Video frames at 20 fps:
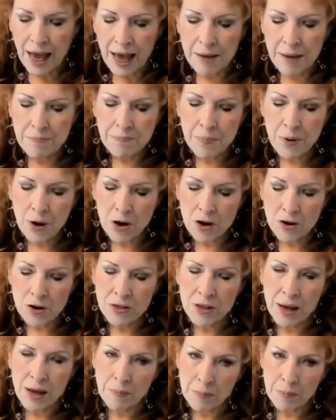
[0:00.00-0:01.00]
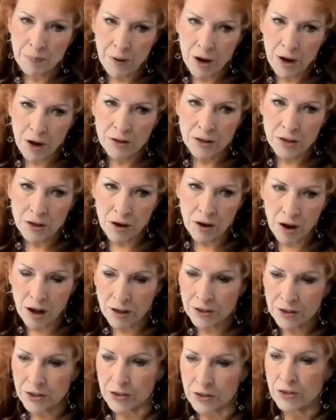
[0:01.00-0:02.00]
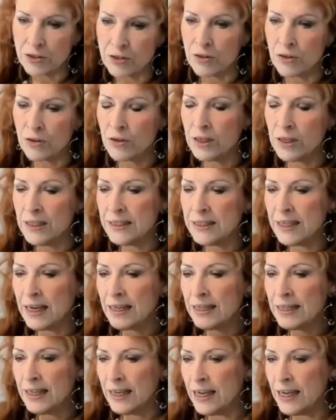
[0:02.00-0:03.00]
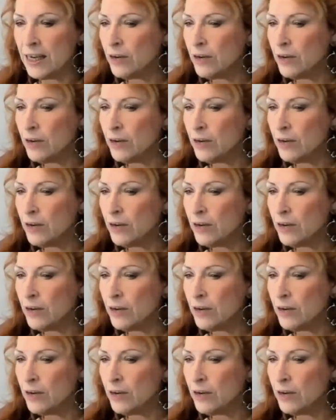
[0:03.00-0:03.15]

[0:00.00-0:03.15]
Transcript: and burn them upon the altar. So they're going to take the